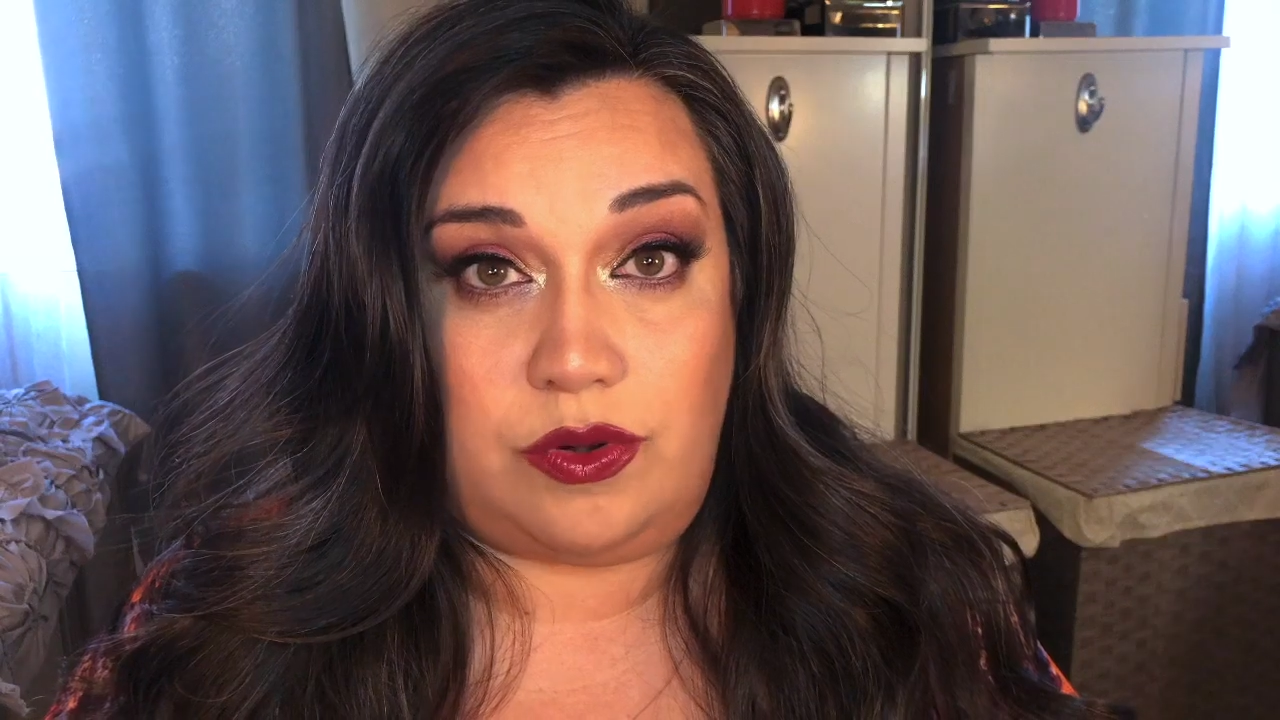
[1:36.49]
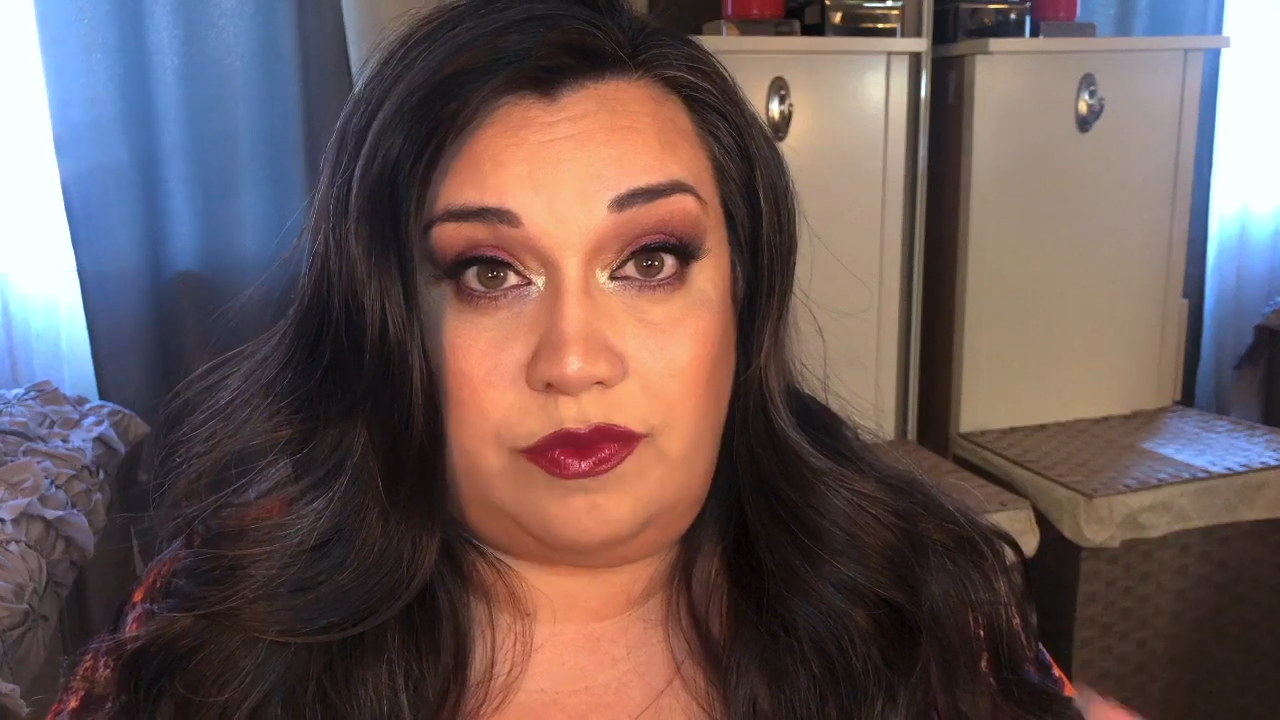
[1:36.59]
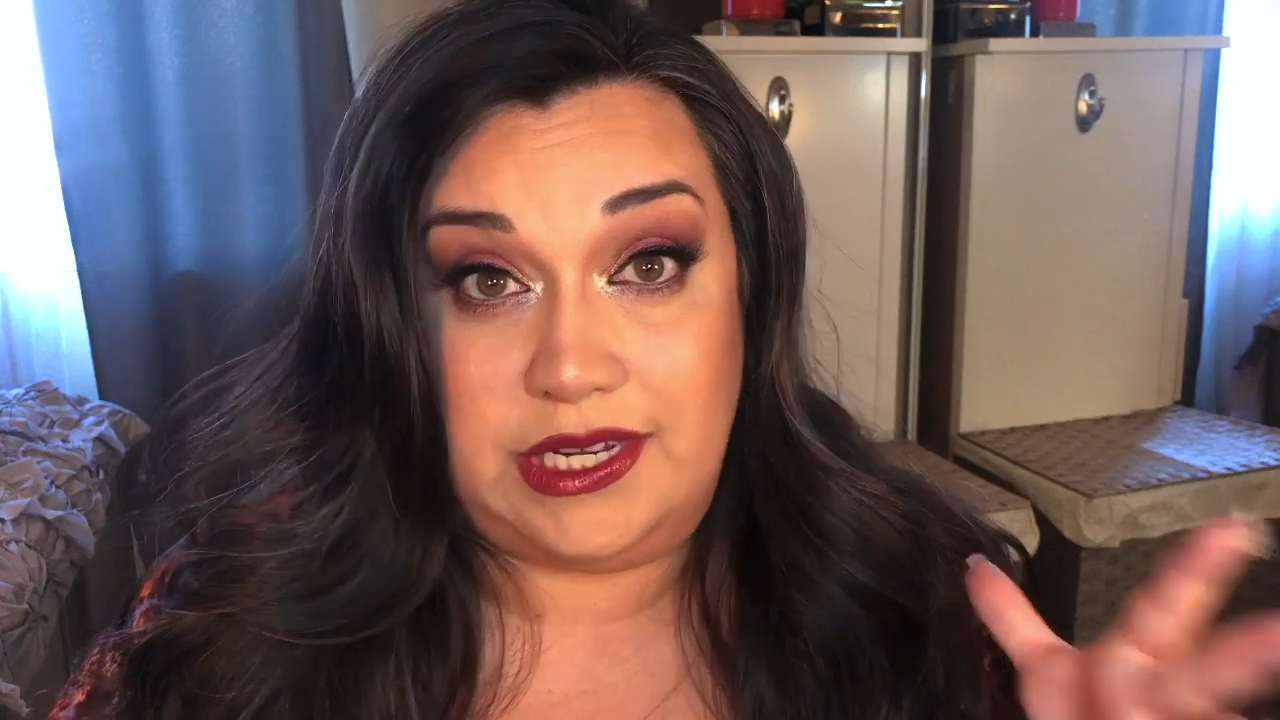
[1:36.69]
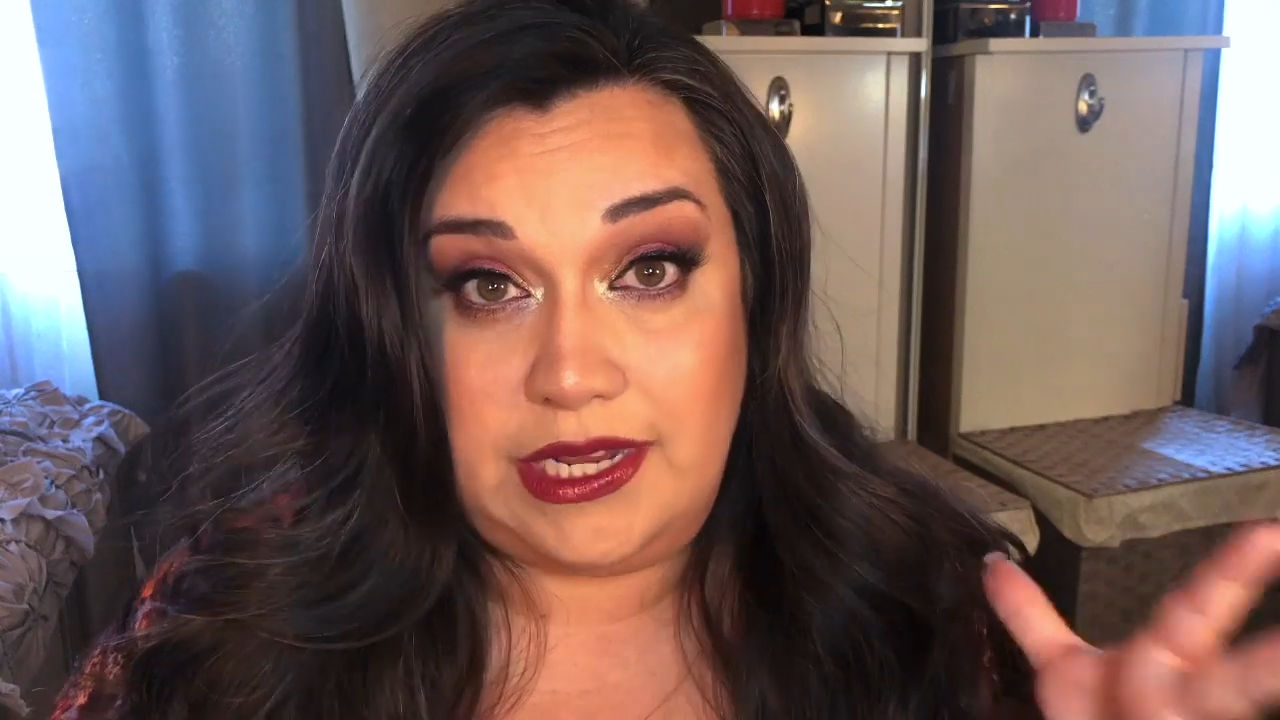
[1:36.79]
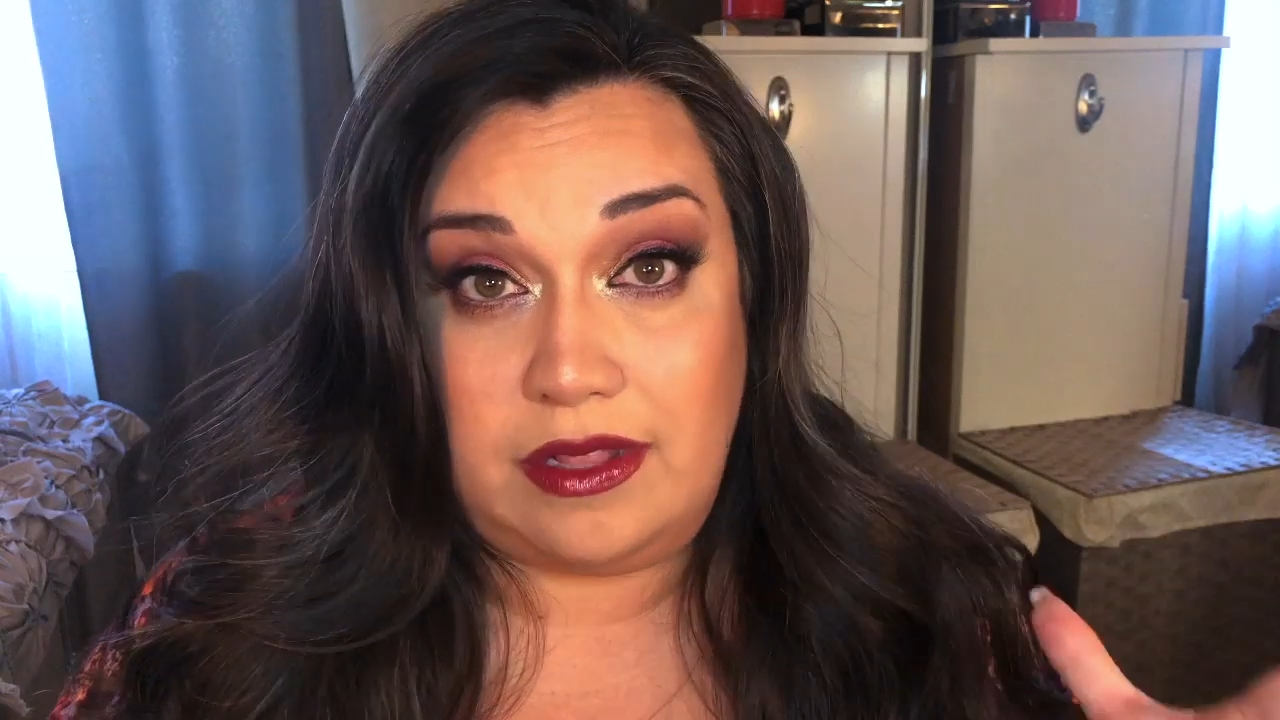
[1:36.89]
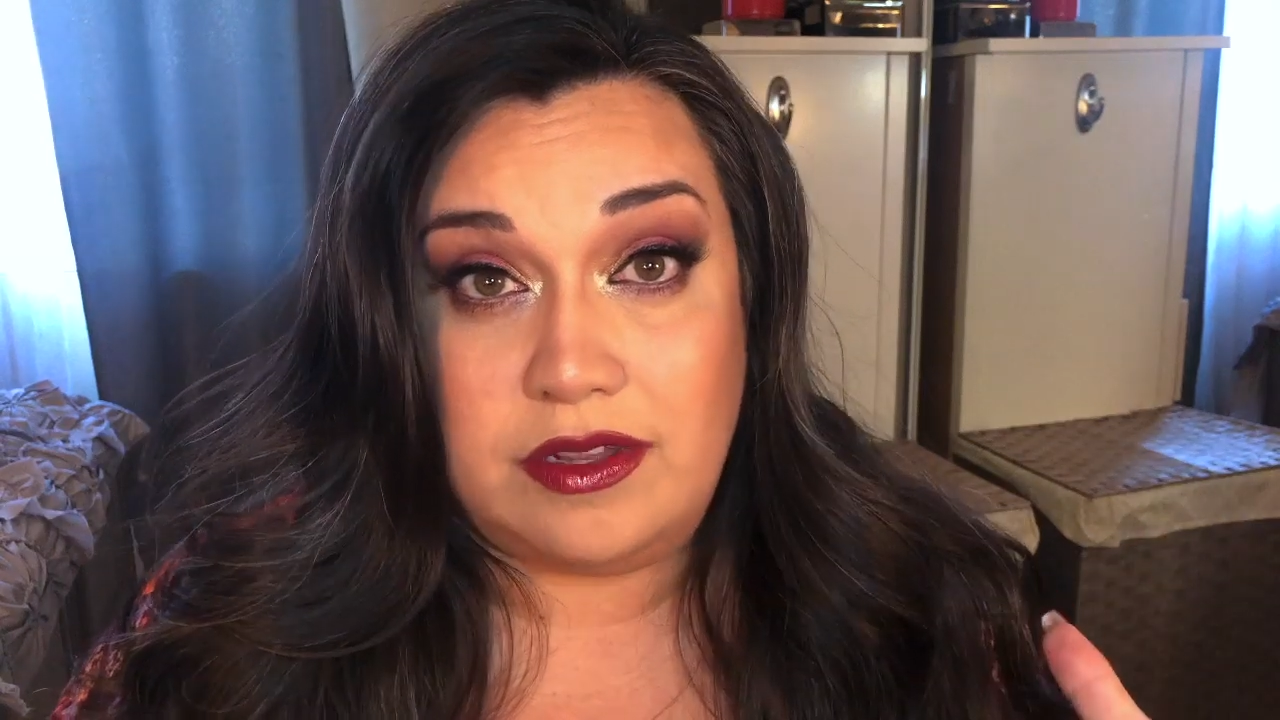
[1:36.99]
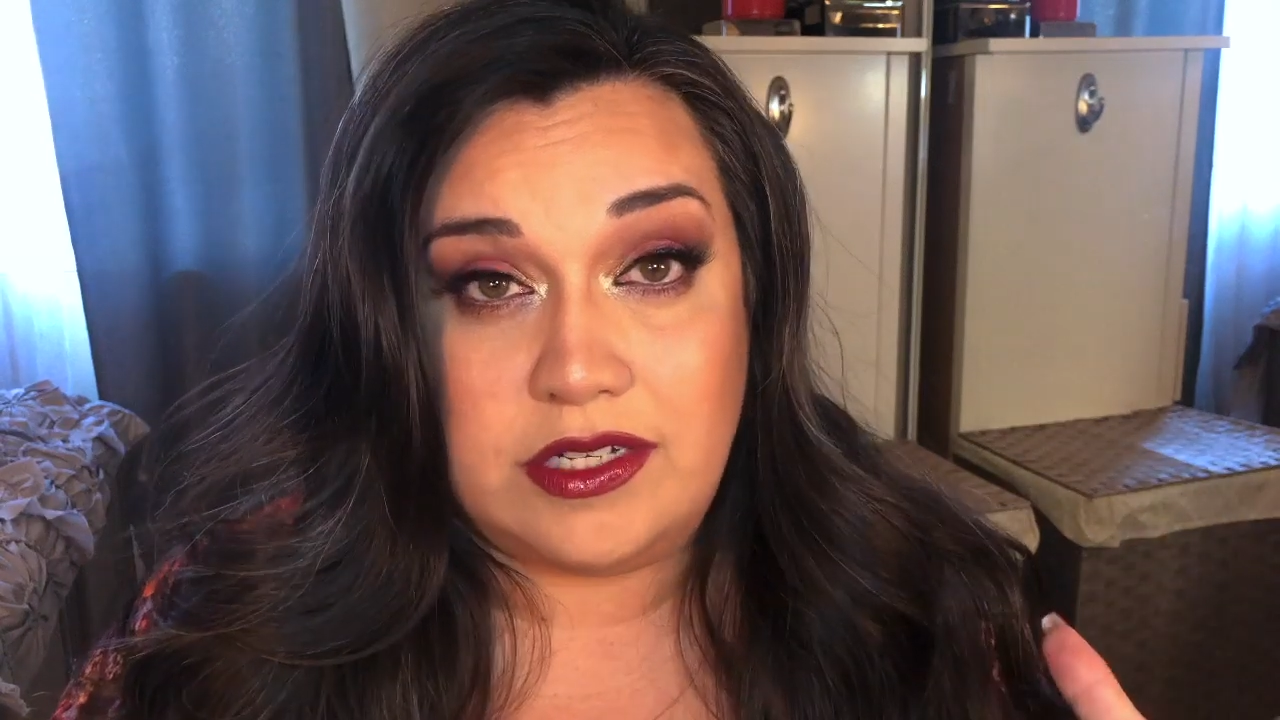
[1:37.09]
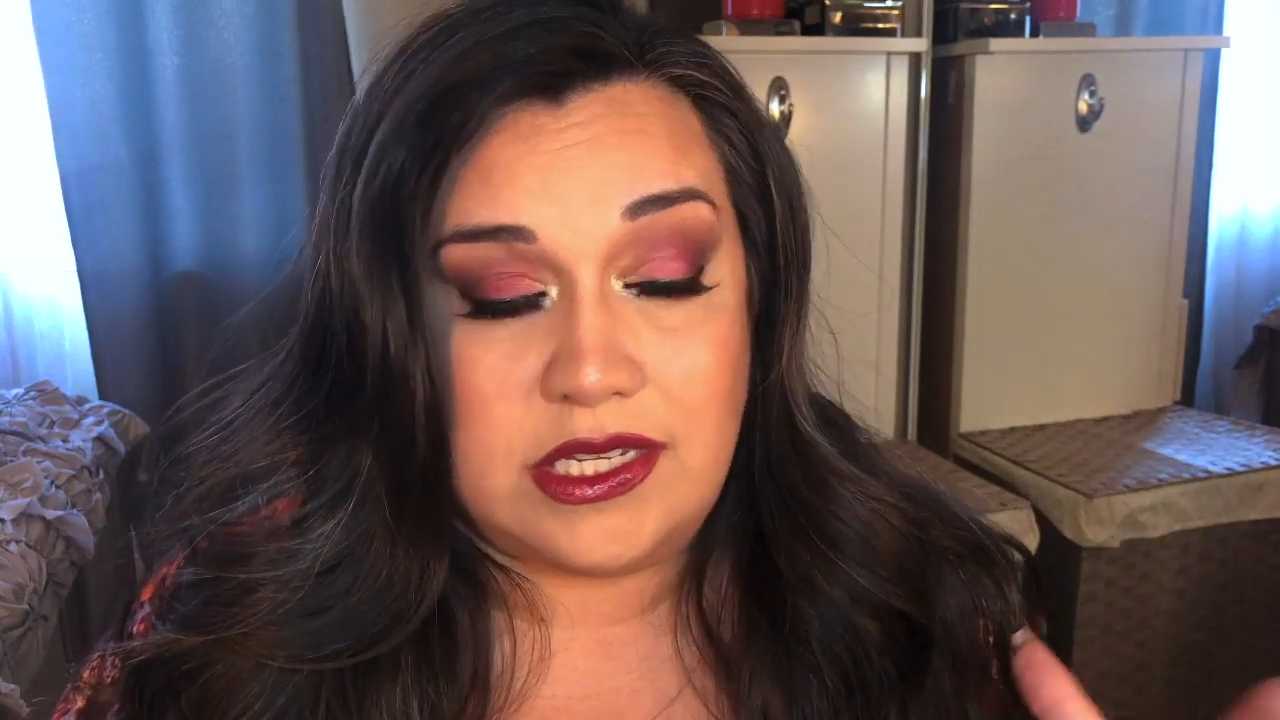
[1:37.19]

retailers